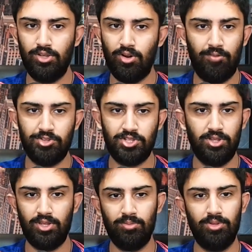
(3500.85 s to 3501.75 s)
obviously
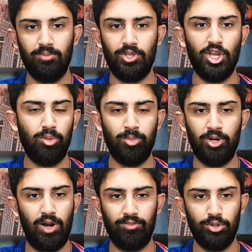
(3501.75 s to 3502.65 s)
the Huberman
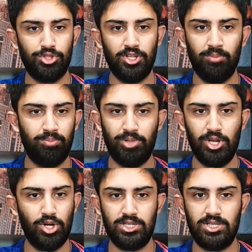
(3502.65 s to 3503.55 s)
Revolution,
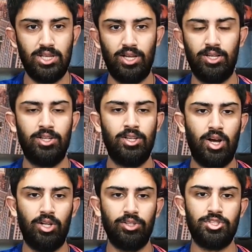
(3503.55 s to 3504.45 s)
Peter Attia,
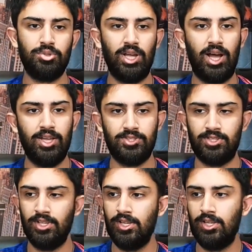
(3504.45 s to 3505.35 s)
all these new guys,
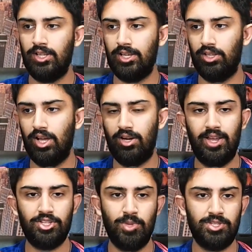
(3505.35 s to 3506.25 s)
like a lot of that
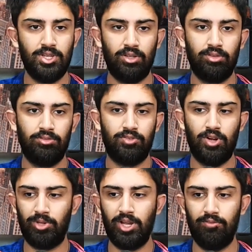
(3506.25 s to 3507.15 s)
is missing
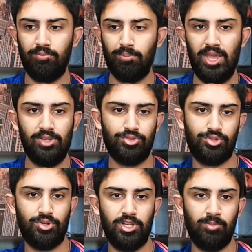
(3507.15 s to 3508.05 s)
from kind of
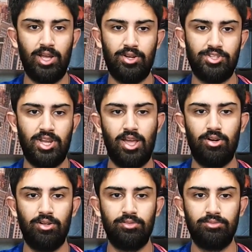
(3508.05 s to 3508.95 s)
mainstream kind of
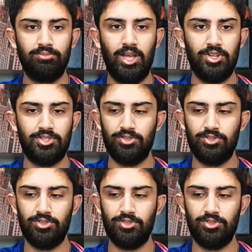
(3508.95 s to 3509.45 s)
standard medicine.